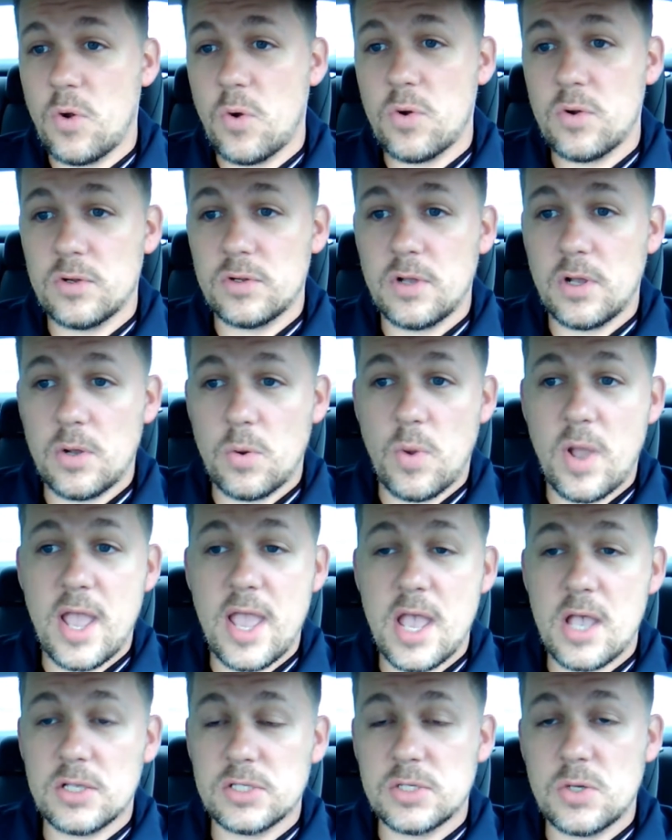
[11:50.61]
court or
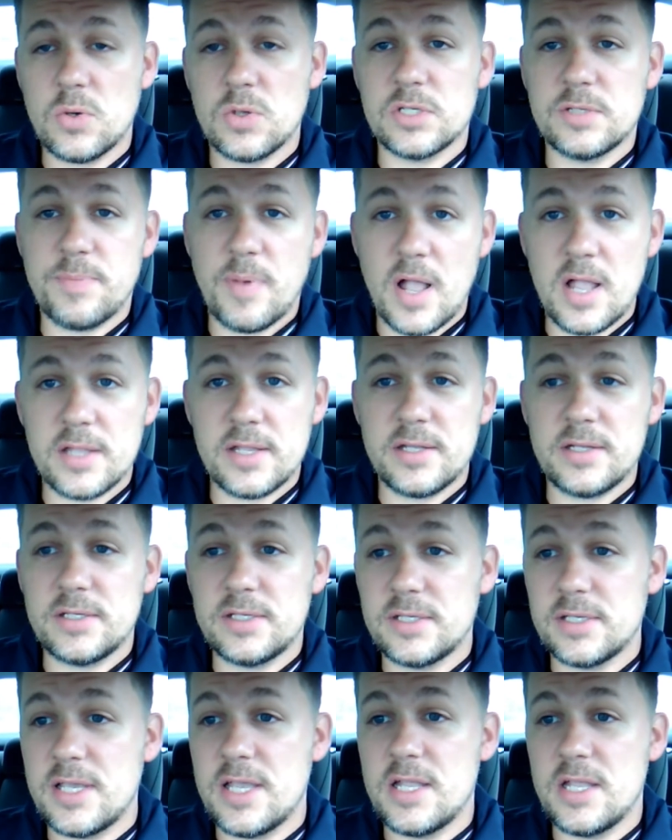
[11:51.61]
White House correspondence